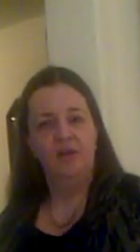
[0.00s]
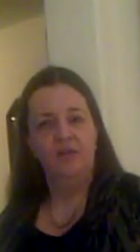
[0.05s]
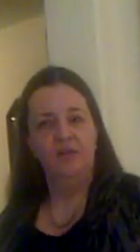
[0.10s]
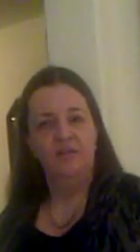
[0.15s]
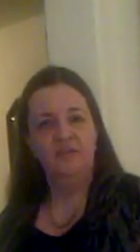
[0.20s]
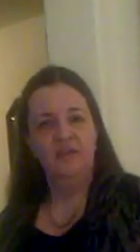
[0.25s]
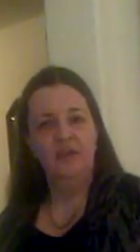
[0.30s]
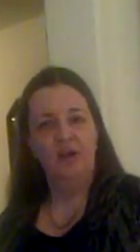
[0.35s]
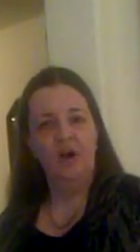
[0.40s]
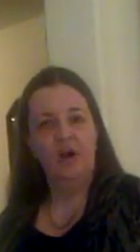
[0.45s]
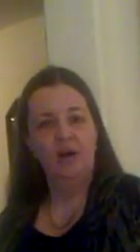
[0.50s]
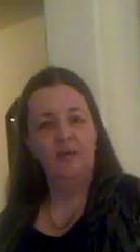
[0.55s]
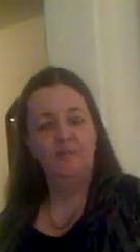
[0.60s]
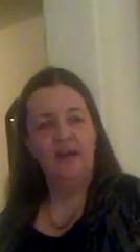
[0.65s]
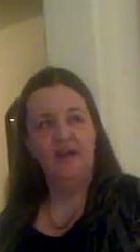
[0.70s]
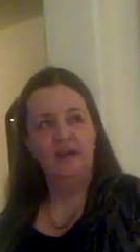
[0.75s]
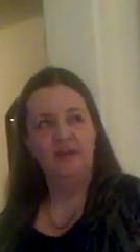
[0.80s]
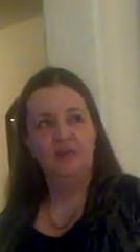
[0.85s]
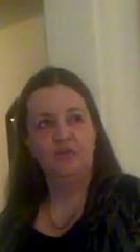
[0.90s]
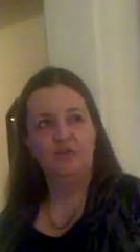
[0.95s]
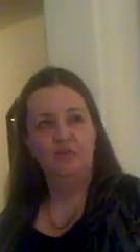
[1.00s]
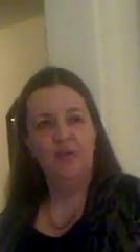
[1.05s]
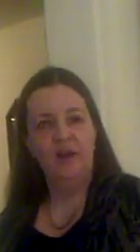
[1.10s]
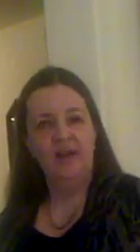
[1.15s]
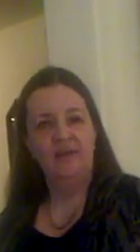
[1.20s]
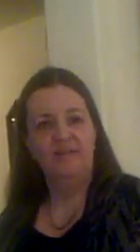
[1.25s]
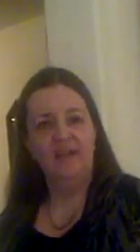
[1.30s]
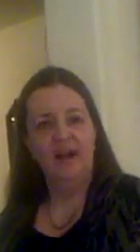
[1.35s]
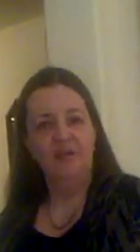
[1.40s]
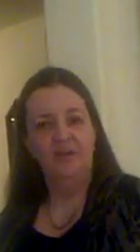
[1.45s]
The tiara made its
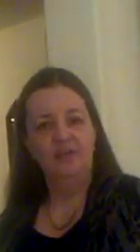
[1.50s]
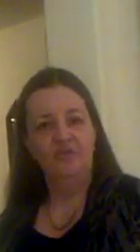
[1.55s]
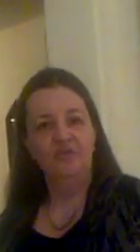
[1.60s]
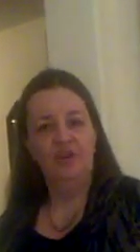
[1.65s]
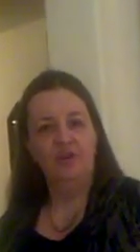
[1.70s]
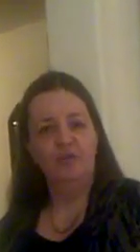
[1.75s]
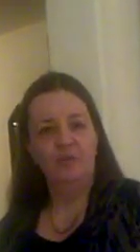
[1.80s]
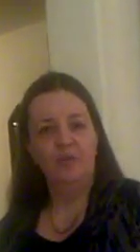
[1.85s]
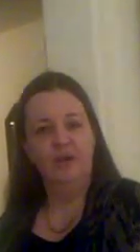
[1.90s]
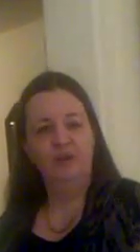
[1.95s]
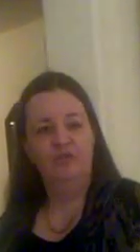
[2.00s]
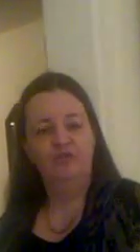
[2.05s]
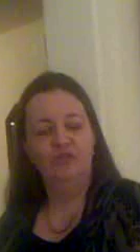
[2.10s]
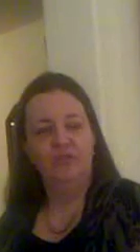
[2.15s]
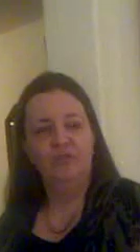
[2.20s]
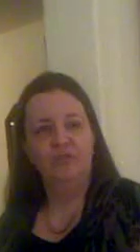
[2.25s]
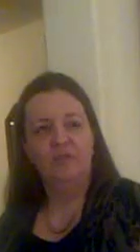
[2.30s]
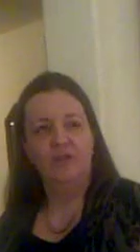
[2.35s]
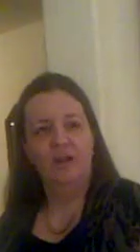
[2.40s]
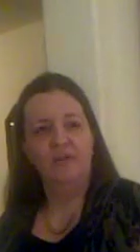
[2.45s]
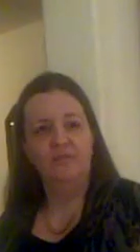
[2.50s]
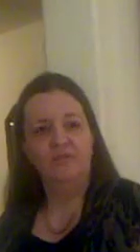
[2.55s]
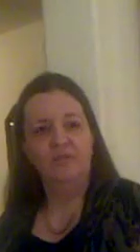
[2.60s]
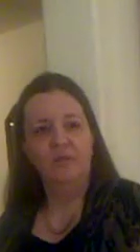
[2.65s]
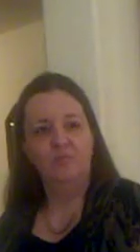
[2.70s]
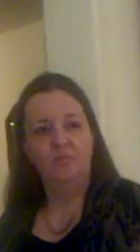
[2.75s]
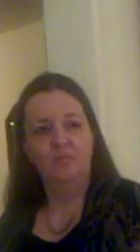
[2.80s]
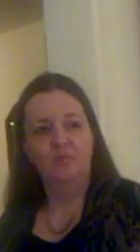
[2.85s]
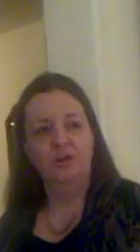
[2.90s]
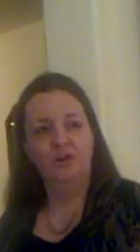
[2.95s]
way down the generations of
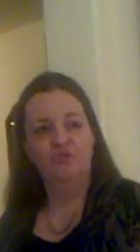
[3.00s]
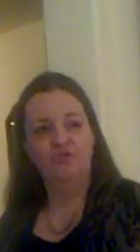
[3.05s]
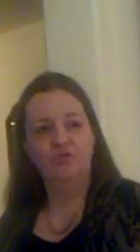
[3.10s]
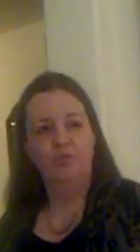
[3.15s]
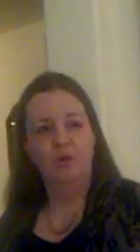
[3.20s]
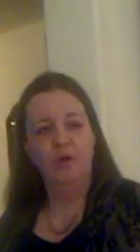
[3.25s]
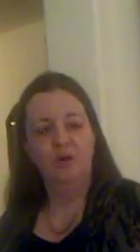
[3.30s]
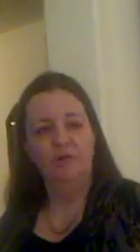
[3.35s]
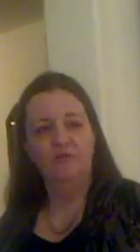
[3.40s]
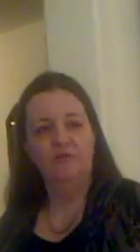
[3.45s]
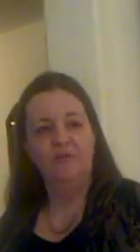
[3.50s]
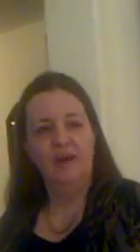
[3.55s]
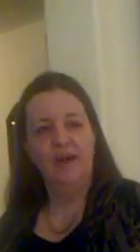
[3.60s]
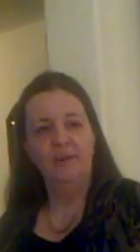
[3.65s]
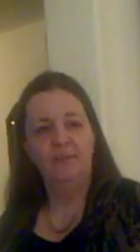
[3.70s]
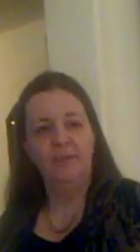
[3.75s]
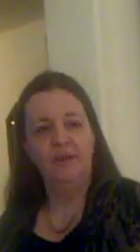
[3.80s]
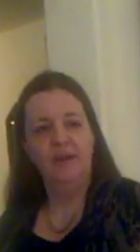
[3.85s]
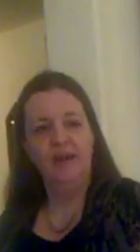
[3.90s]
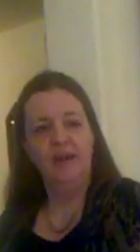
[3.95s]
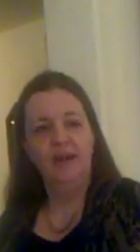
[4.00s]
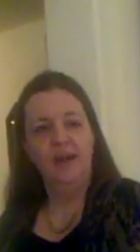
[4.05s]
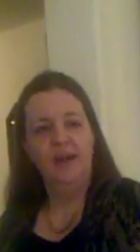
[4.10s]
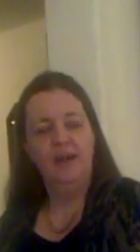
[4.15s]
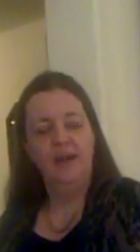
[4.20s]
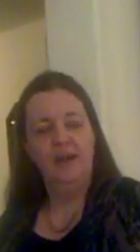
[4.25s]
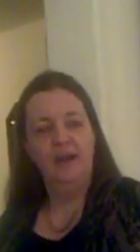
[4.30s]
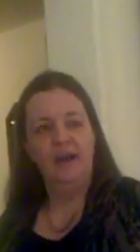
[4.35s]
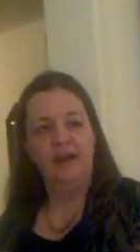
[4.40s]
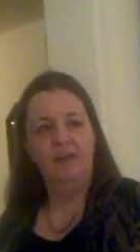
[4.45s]
the British royal family
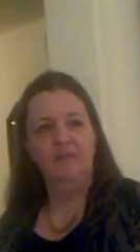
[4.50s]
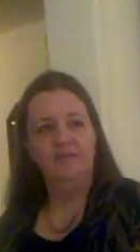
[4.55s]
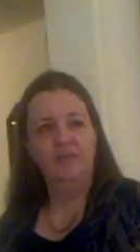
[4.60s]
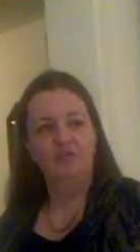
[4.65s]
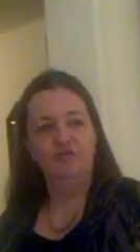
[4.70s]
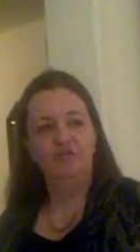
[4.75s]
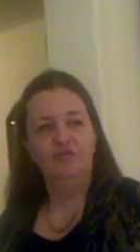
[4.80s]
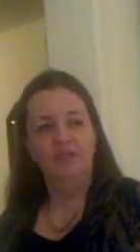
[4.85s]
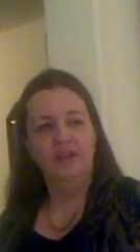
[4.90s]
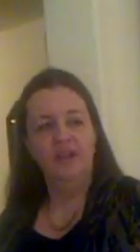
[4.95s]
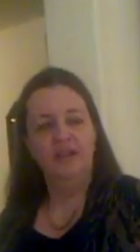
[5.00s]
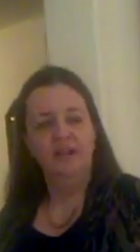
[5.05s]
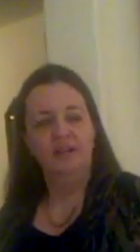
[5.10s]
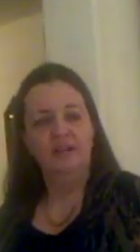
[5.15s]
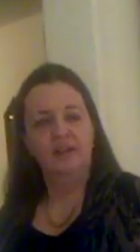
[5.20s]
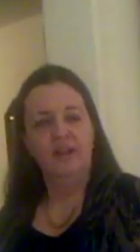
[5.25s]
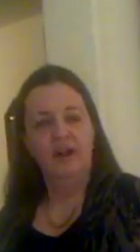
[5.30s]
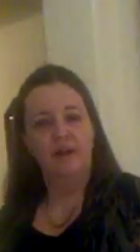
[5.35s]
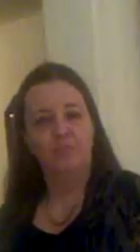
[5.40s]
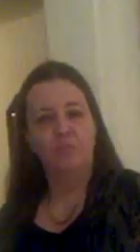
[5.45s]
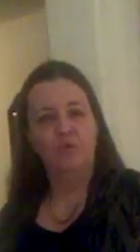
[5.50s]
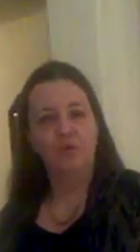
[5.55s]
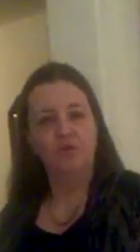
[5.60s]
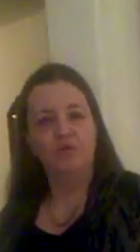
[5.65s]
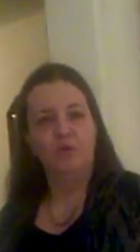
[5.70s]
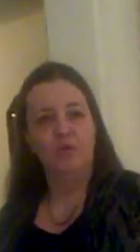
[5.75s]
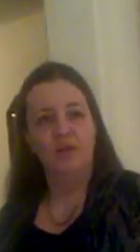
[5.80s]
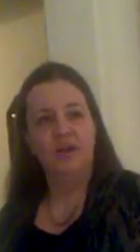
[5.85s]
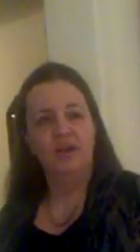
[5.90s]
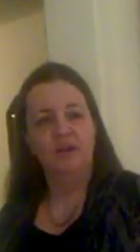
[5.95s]
and eventually ended up
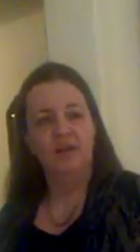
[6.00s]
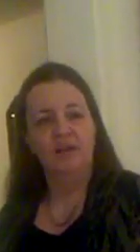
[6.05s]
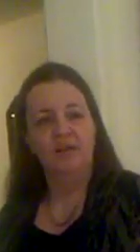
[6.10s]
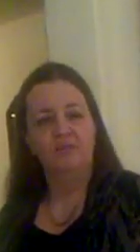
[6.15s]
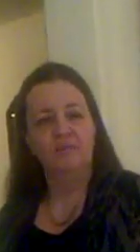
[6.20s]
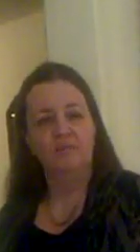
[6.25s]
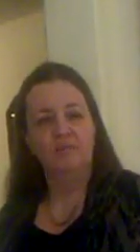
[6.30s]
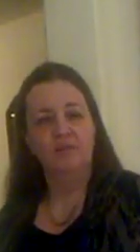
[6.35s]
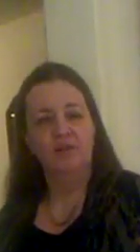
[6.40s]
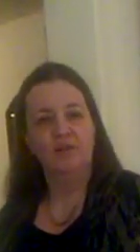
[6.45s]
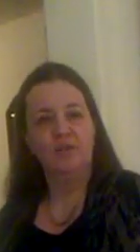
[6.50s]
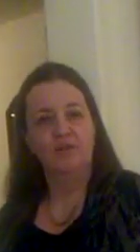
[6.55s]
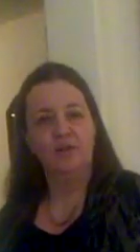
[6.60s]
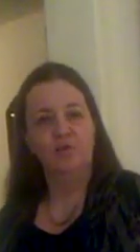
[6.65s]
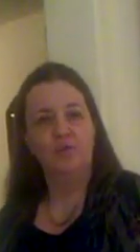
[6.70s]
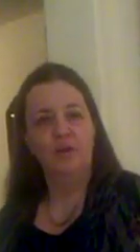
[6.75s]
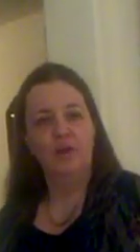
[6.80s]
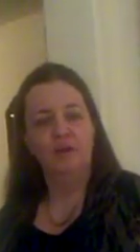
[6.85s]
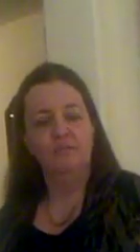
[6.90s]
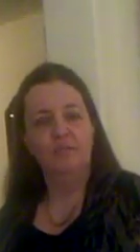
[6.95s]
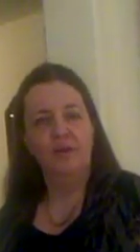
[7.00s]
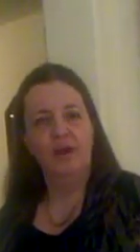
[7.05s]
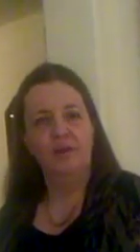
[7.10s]
with Queen Elizabeth, the Queen